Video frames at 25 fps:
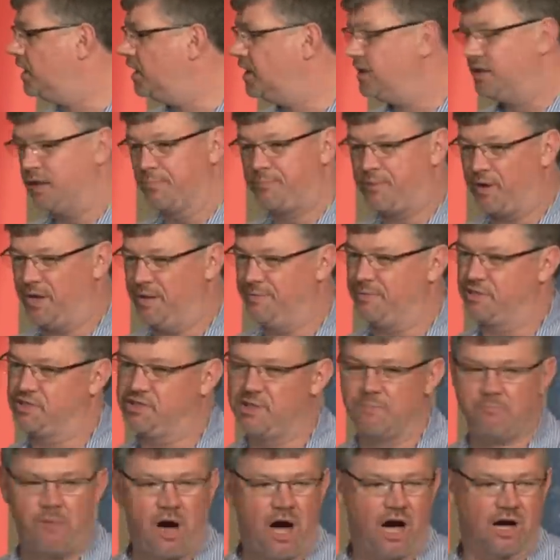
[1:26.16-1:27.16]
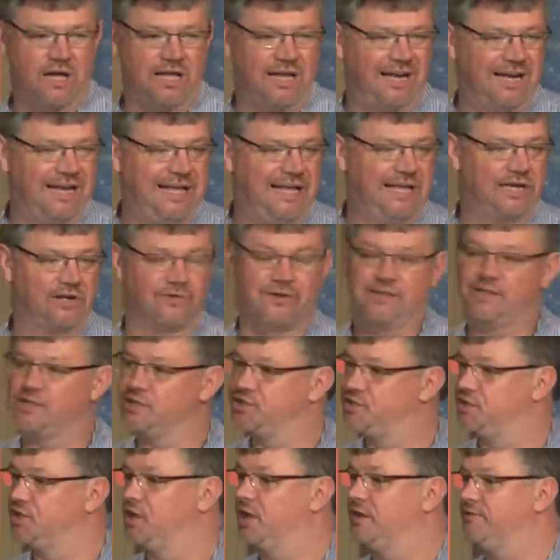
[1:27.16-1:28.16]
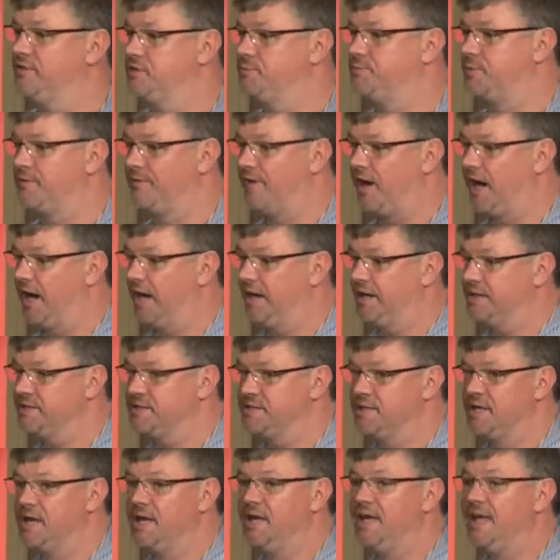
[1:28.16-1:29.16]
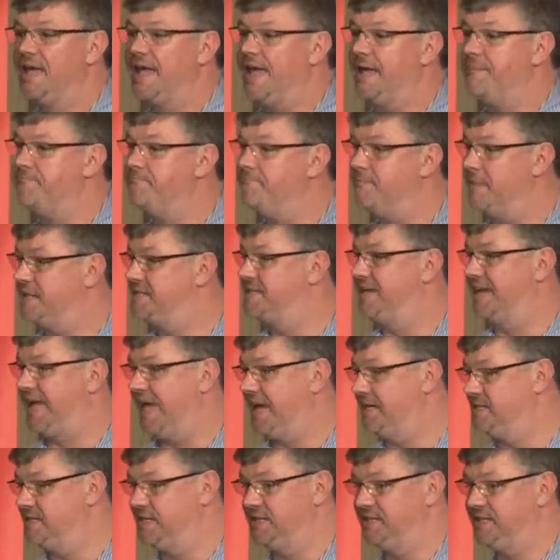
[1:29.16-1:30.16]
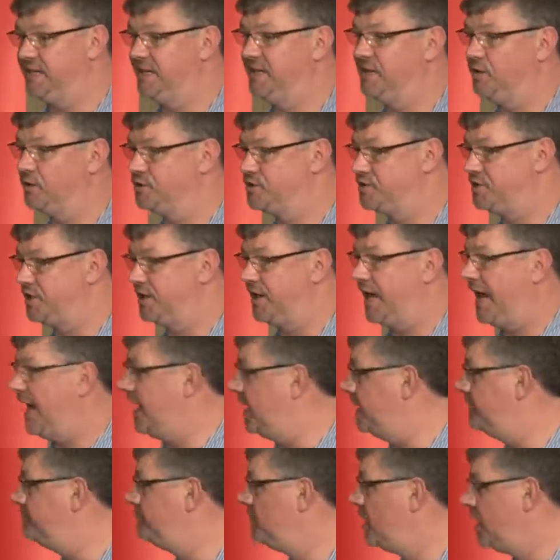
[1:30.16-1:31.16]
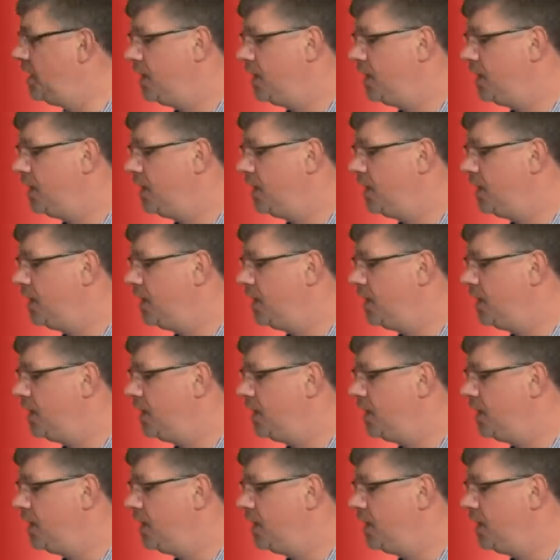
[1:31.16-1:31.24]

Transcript: they're pretty much the market leader in the service providers in mitigating DDoS today.